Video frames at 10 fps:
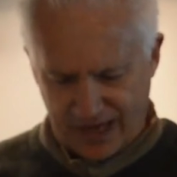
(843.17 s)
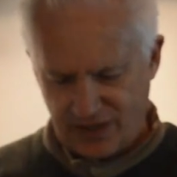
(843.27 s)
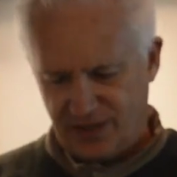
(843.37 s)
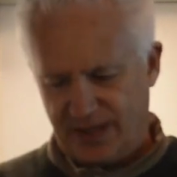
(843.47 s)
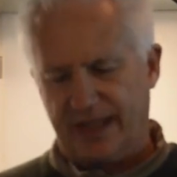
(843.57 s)
do
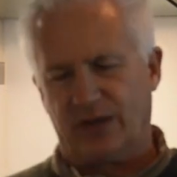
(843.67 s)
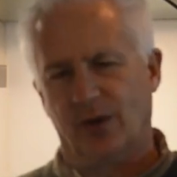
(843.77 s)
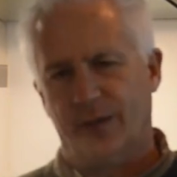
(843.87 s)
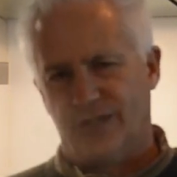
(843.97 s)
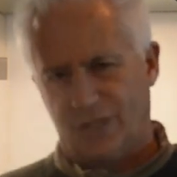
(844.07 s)
think that
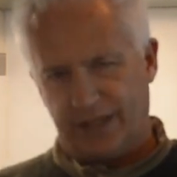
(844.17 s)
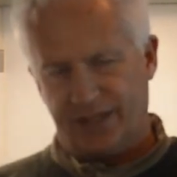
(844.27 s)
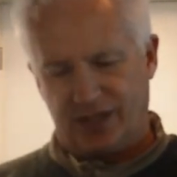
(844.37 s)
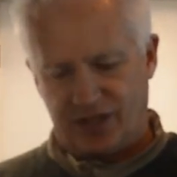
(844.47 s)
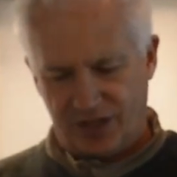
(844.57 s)
Roman chicken is a
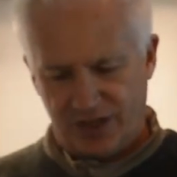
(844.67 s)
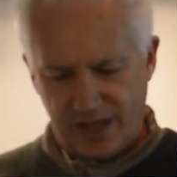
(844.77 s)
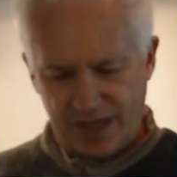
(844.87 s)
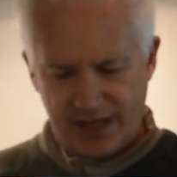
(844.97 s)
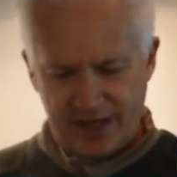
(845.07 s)
good
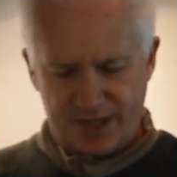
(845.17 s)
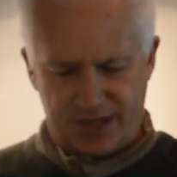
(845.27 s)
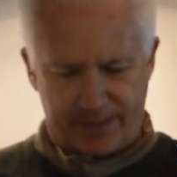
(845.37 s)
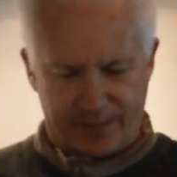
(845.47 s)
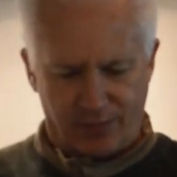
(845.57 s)

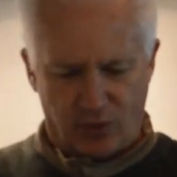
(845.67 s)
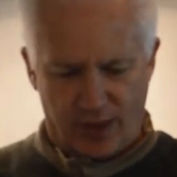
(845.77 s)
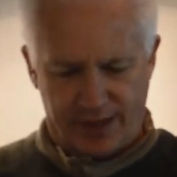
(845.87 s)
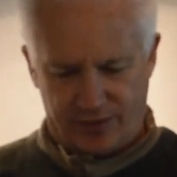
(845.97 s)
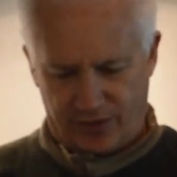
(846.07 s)
stepping
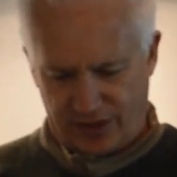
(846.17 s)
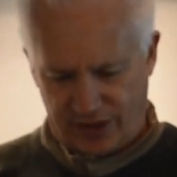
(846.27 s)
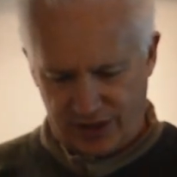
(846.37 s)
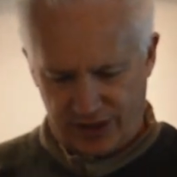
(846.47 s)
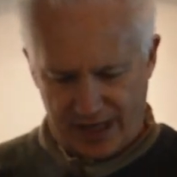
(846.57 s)
point or a
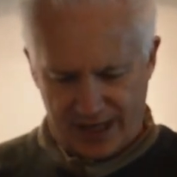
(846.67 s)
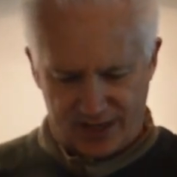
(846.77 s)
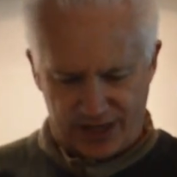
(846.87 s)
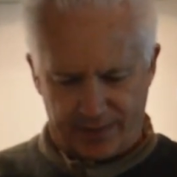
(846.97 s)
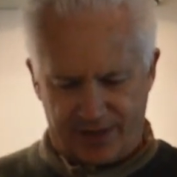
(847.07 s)
good
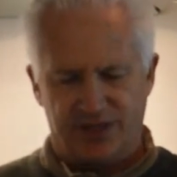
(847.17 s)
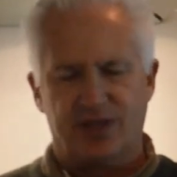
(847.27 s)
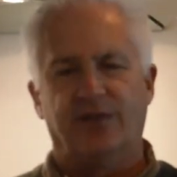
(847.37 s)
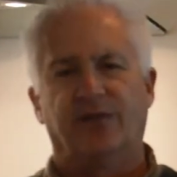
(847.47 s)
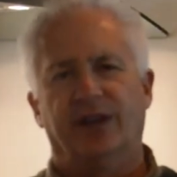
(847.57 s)
stepping stone
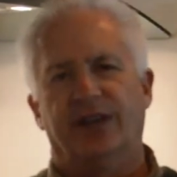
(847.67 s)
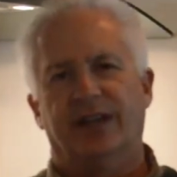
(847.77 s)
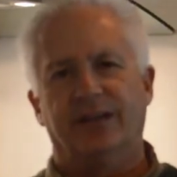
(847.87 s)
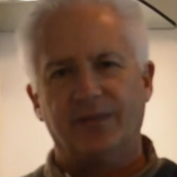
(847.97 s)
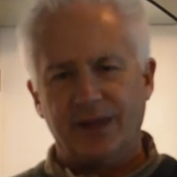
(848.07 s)
for you to
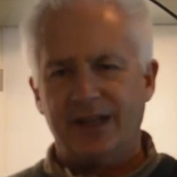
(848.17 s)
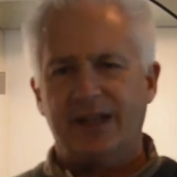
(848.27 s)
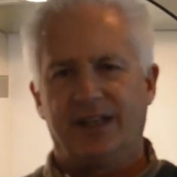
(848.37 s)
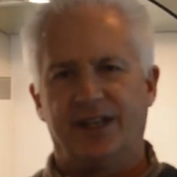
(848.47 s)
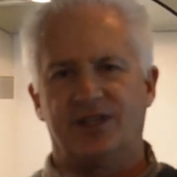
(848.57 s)

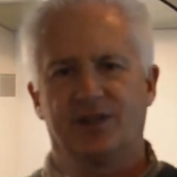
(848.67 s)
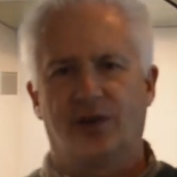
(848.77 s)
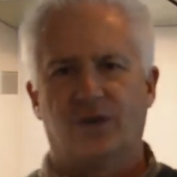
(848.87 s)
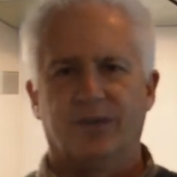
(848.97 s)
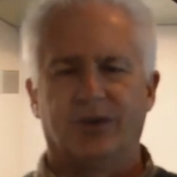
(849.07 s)
get started
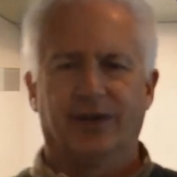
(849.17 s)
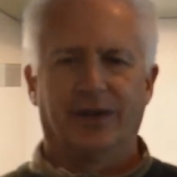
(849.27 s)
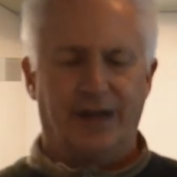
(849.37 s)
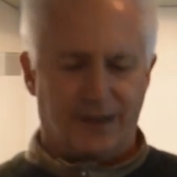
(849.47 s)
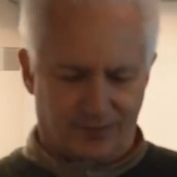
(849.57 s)
on your
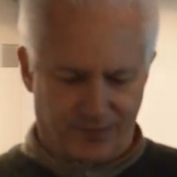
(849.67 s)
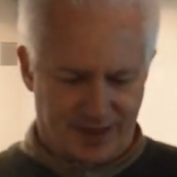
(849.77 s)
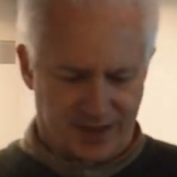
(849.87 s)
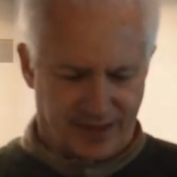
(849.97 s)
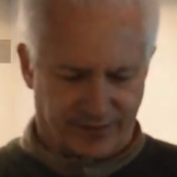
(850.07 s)

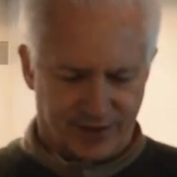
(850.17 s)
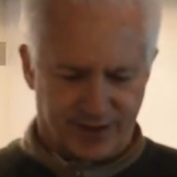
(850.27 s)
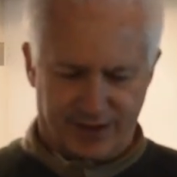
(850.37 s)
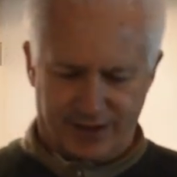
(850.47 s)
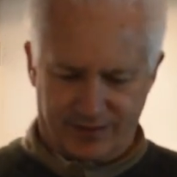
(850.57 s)
endeavors
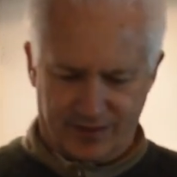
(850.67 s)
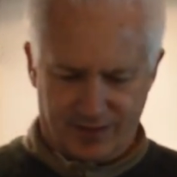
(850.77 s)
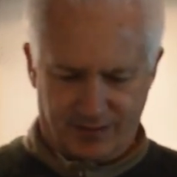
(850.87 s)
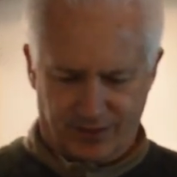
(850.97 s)
and some